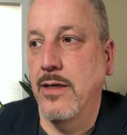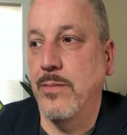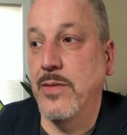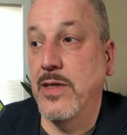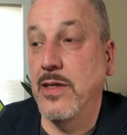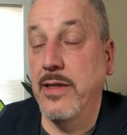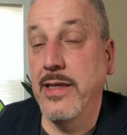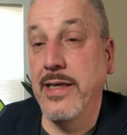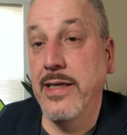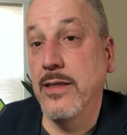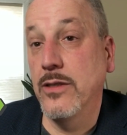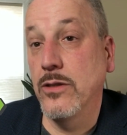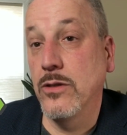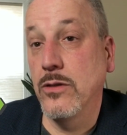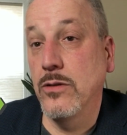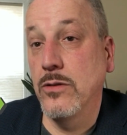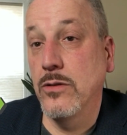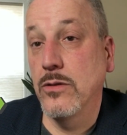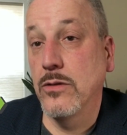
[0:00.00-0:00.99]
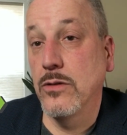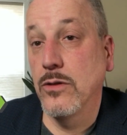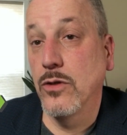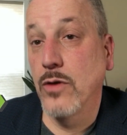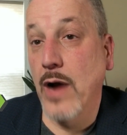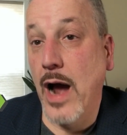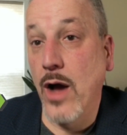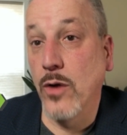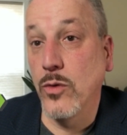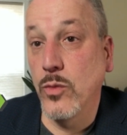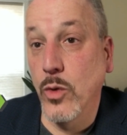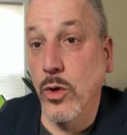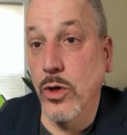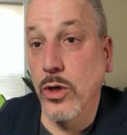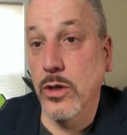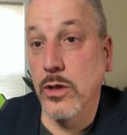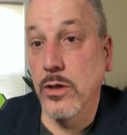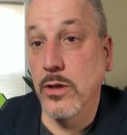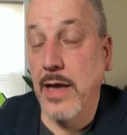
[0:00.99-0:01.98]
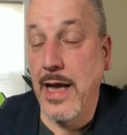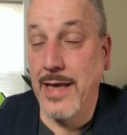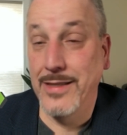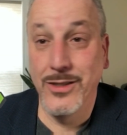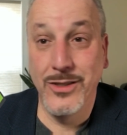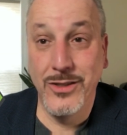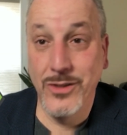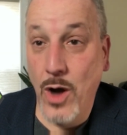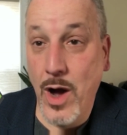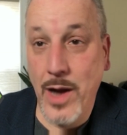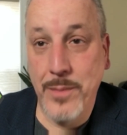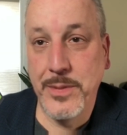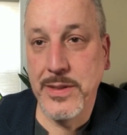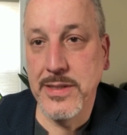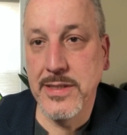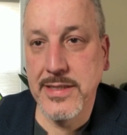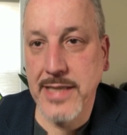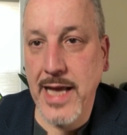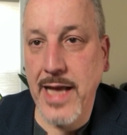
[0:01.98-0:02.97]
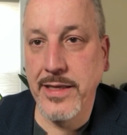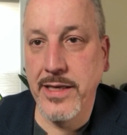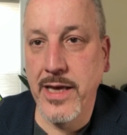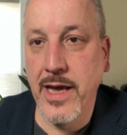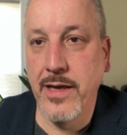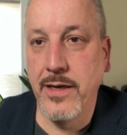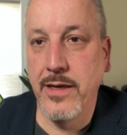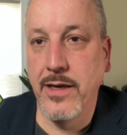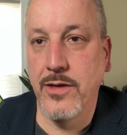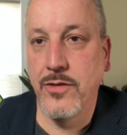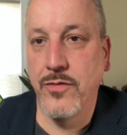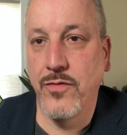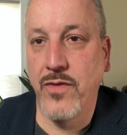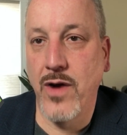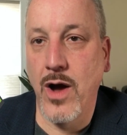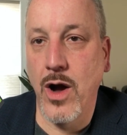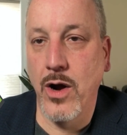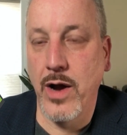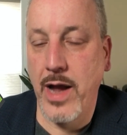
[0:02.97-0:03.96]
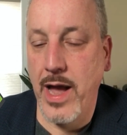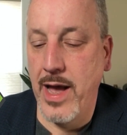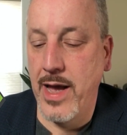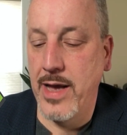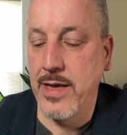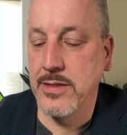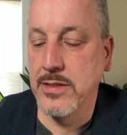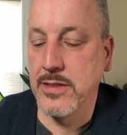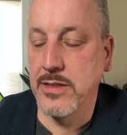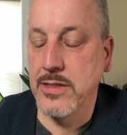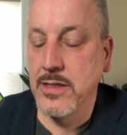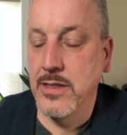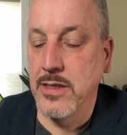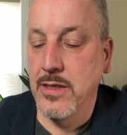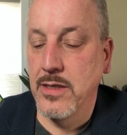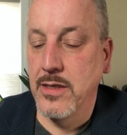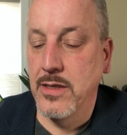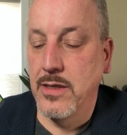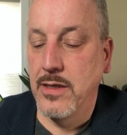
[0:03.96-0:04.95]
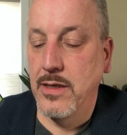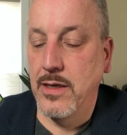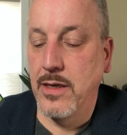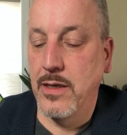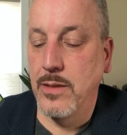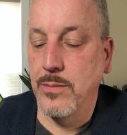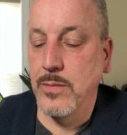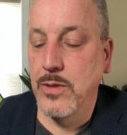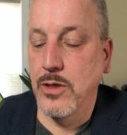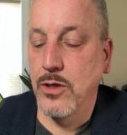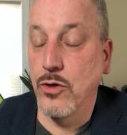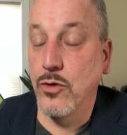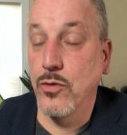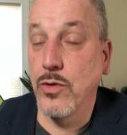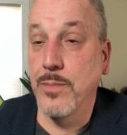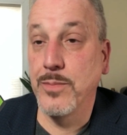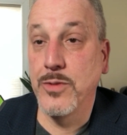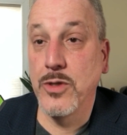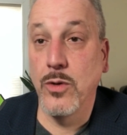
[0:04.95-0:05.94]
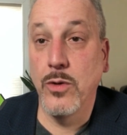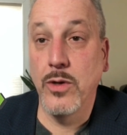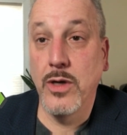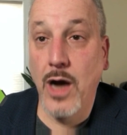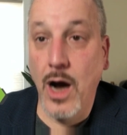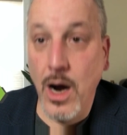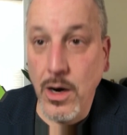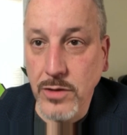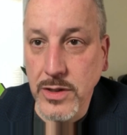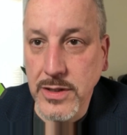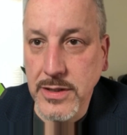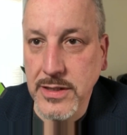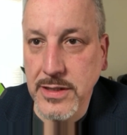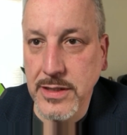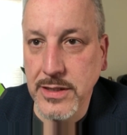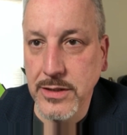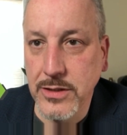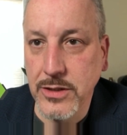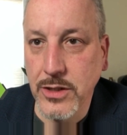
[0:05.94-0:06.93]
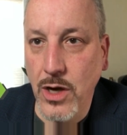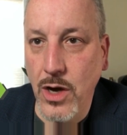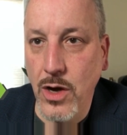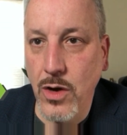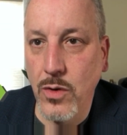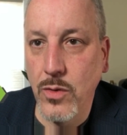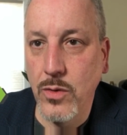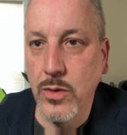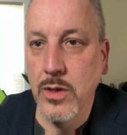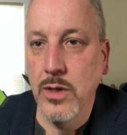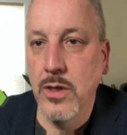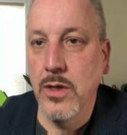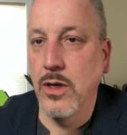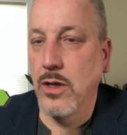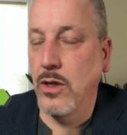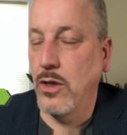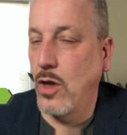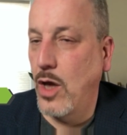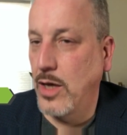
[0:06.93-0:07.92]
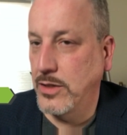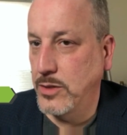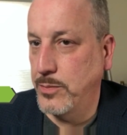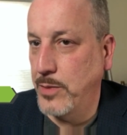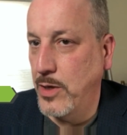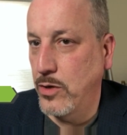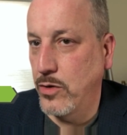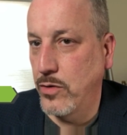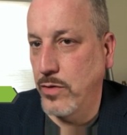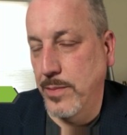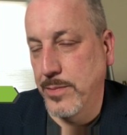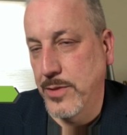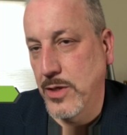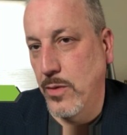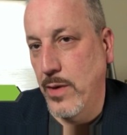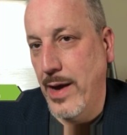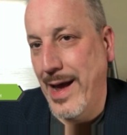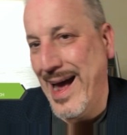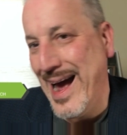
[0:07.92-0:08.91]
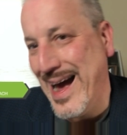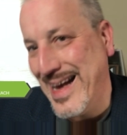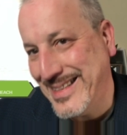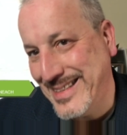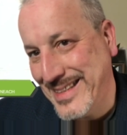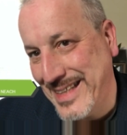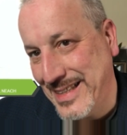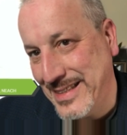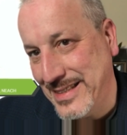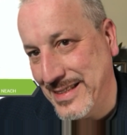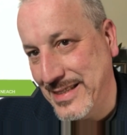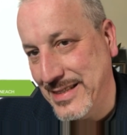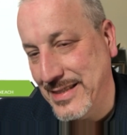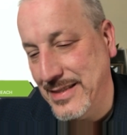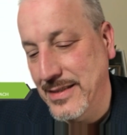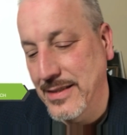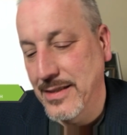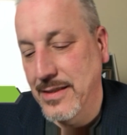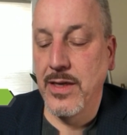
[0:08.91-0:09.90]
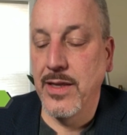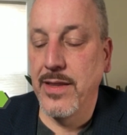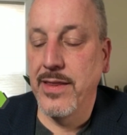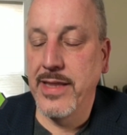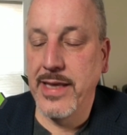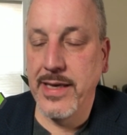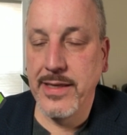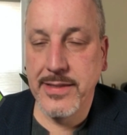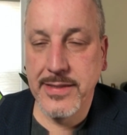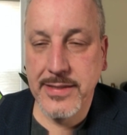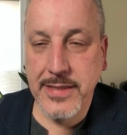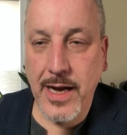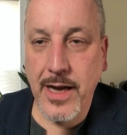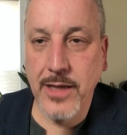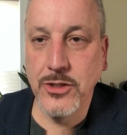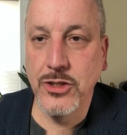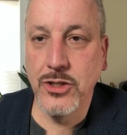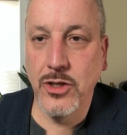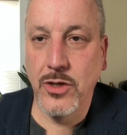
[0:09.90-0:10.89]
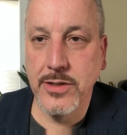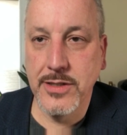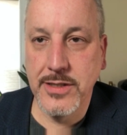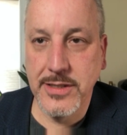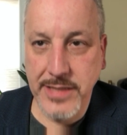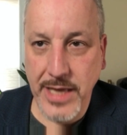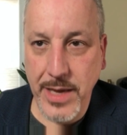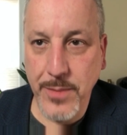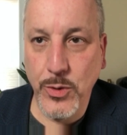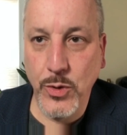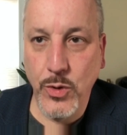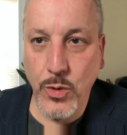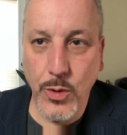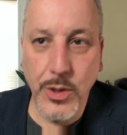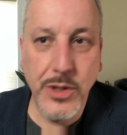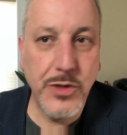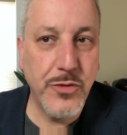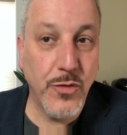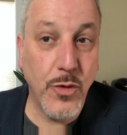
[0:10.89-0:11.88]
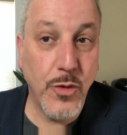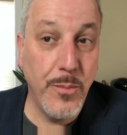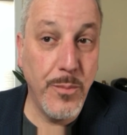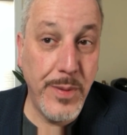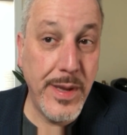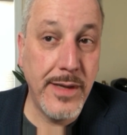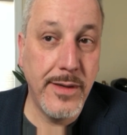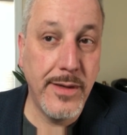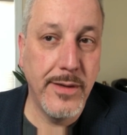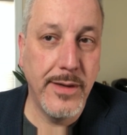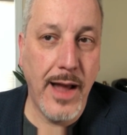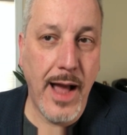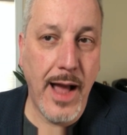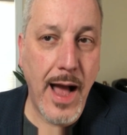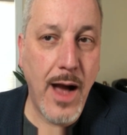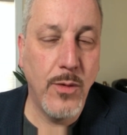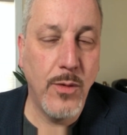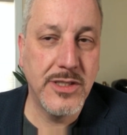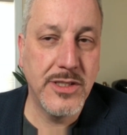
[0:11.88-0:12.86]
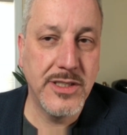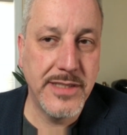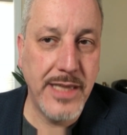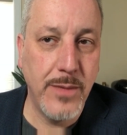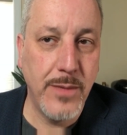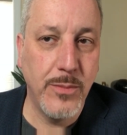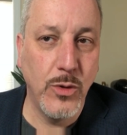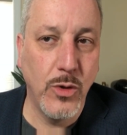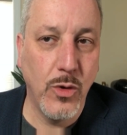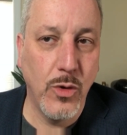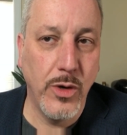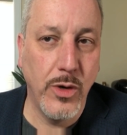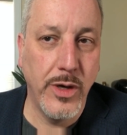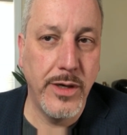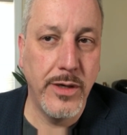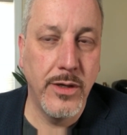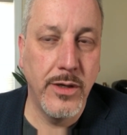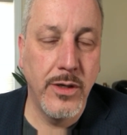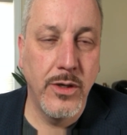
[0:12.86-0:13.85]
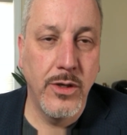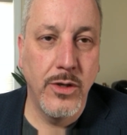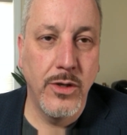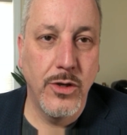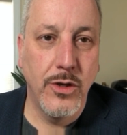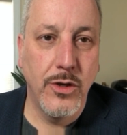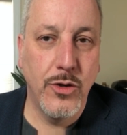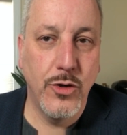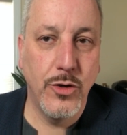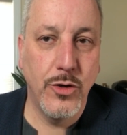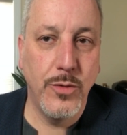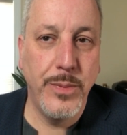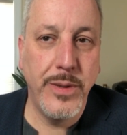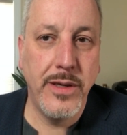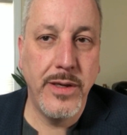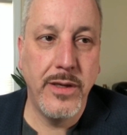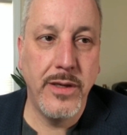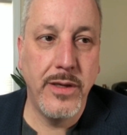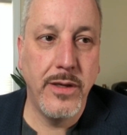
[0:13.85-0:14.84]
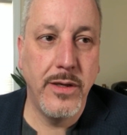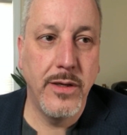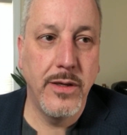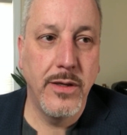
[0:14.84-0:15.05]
the legal groundwork has not been set yet as far as cryptocurrencies go. Lots about crypto assets. They touched on stablecoins for a bit and how a stablecoin could be